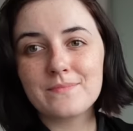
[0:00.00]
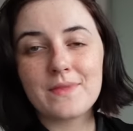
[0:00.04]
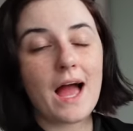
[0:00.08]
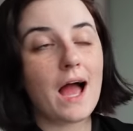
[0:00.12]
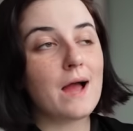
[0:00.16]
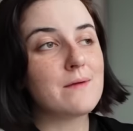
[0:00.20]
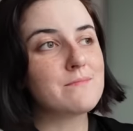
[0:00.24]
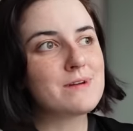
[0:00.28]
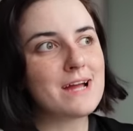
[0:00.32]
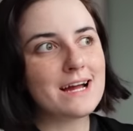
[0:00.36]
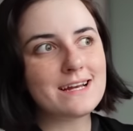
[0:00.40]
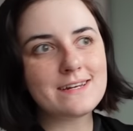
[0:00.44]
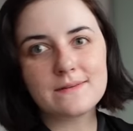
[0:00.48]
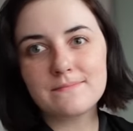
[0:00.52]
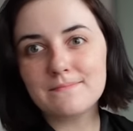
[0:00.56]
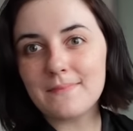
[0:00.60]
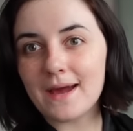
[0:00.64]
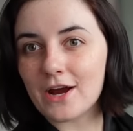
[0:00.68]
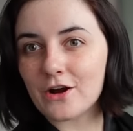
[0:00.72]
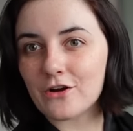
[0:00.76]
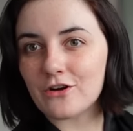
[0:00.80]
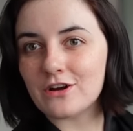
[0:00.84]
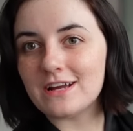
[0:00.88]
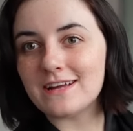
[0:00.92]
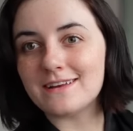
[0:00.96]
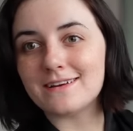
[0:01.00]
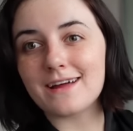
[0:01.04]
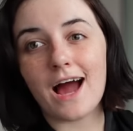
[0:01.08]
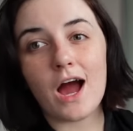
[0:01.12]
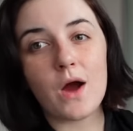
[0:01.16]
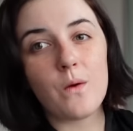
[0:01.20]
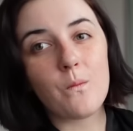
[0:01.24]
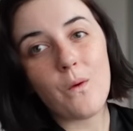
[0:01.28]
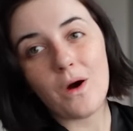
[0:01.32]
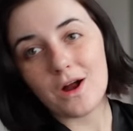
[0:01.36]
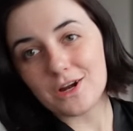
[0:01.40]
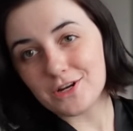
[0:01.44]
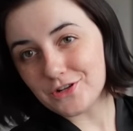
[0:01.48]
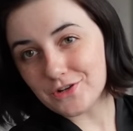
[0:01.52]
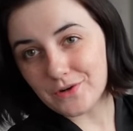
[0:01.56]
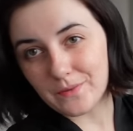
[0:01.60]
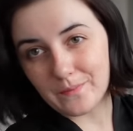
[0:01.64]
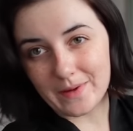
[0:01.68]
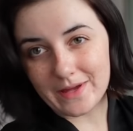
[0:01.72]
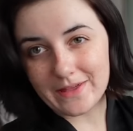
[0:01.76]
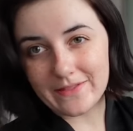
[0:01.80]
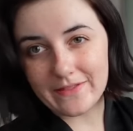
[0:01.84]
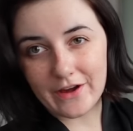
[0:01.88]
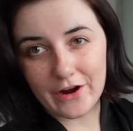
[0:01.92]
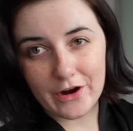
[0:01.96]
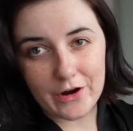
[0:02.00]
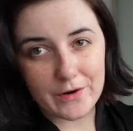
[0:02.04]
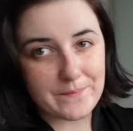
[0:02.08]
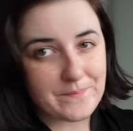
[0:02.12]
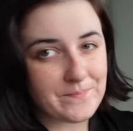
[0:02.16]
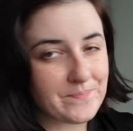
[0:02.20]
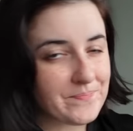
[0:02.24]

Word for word: I'm getting married, I want you to be there.